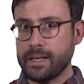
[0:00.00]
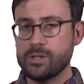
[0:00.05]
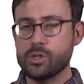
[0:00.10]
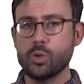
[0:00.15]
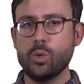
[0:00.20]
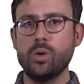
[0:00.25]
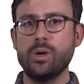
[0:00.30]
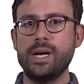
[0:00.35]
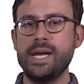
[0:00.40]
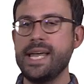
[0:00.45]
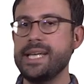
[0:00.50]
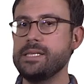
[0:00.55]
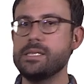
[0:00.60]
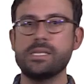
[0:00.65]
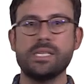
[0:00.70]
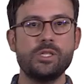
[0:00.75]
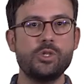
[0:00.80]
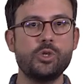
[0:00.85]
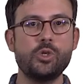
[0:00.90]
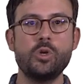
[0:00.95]
So
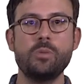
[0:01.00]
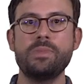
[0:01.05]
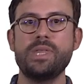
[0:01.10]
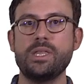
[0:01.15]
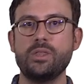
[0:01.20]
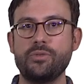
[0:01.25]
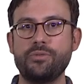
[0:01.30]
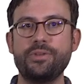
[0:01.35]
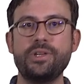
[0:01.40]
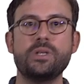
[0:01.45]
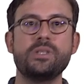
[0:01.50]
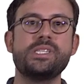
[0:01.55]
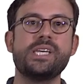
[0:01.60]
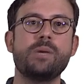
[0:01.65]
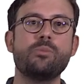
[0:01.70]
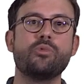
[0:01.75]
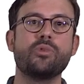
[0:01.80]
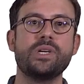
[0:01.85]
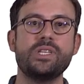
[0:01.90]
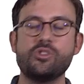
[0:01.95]
let's assume that the
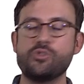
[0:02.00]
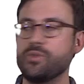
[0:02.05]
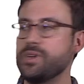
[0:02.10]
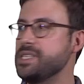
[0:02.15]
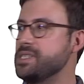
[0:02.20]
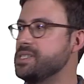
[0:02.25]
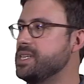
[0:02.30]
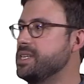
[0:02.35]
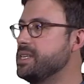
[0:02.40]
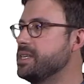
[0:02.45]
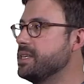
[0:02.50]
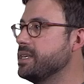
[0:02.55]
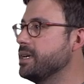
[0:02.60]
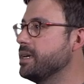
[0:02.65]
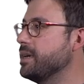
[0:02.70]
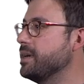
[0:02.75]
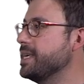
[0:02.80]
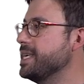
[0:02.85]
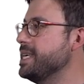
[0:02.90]
phenotype we're interested uh,